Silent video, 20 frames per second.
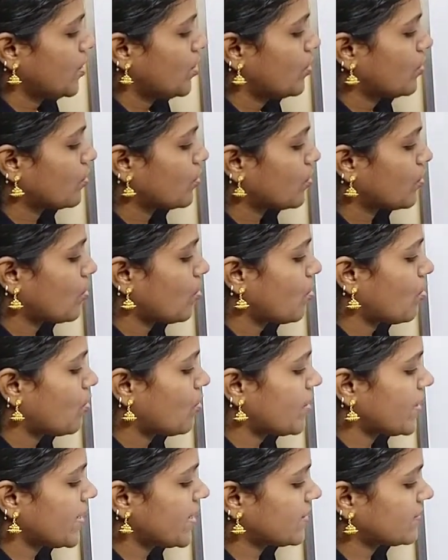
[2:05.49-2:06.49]

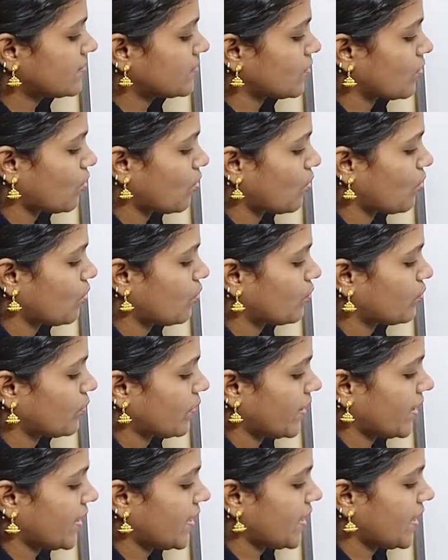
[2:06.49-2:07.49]
rho x of
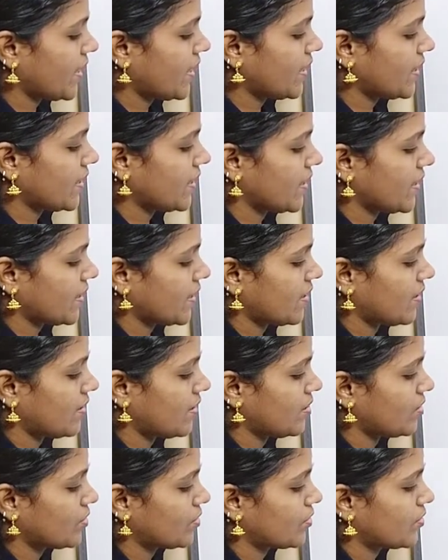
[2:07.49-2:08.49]
A
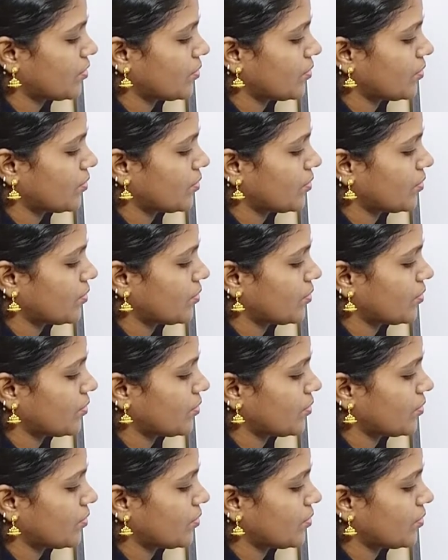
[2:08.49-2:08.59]
equal